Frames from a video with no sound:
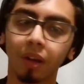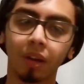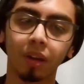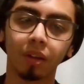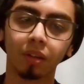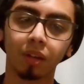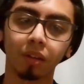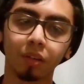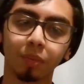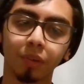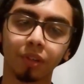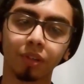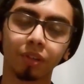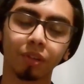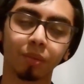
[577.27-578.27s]
Not to
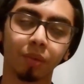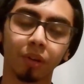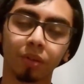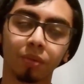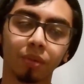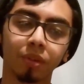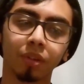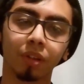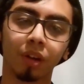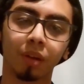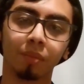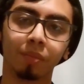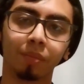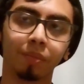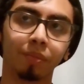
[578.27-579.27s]
mention some other ones that I
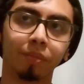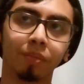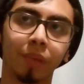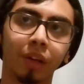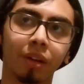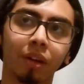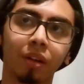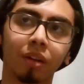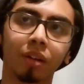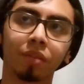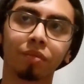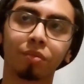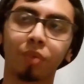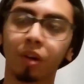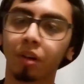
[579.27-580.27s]
may not
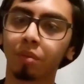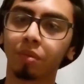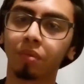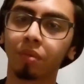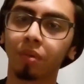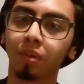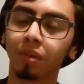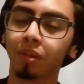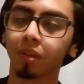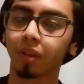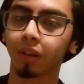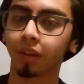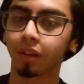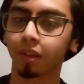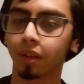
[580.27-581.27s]
have brought up before,
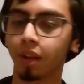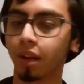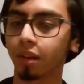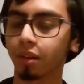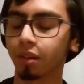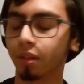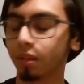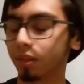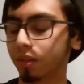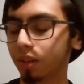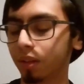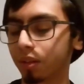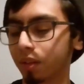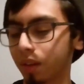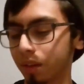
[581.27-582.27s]
like not
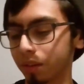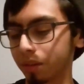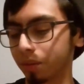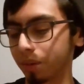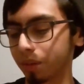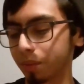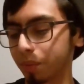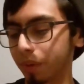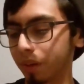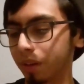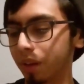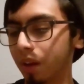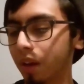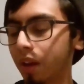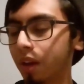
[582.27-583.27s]
The Last of Us, but
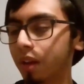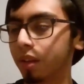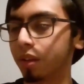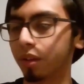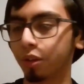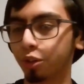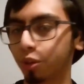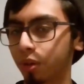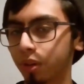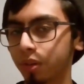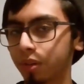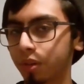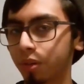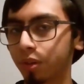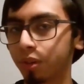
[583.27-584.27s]
the Uncharted
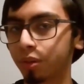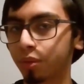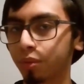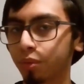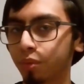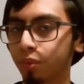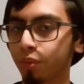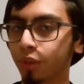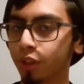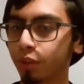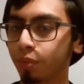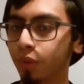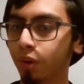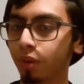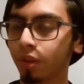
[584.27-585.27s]
series, which
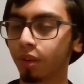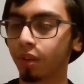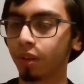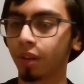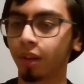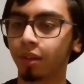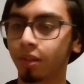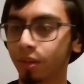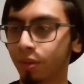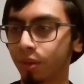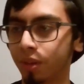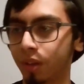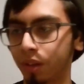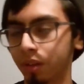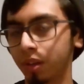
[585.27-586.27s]
both that
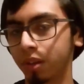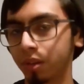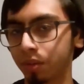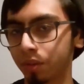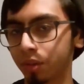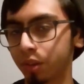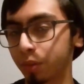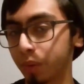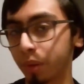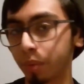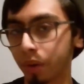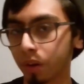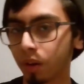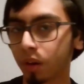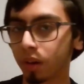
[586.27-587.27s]
series and The Last of Us is made
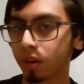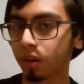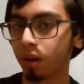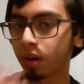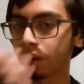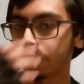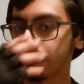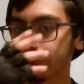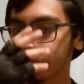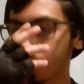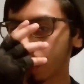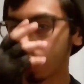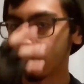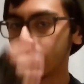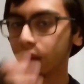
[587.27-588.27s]
by Naughty Dog.
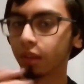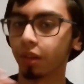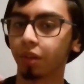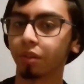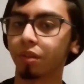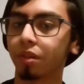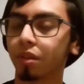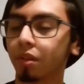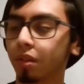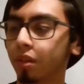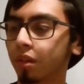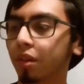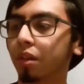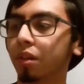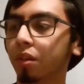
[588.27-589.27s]
There's
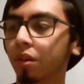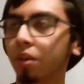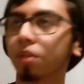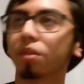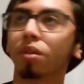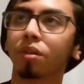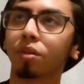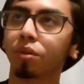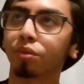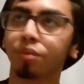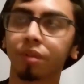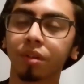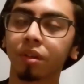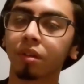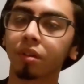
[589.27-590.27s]
the earlier Ghost
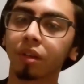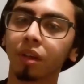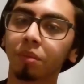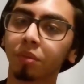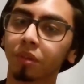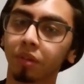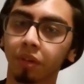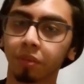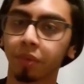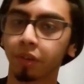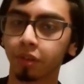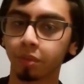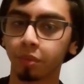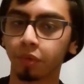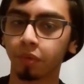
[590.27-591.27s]
Recon games, as I
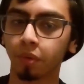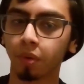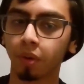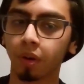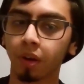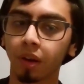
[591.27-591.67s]
mentioned before,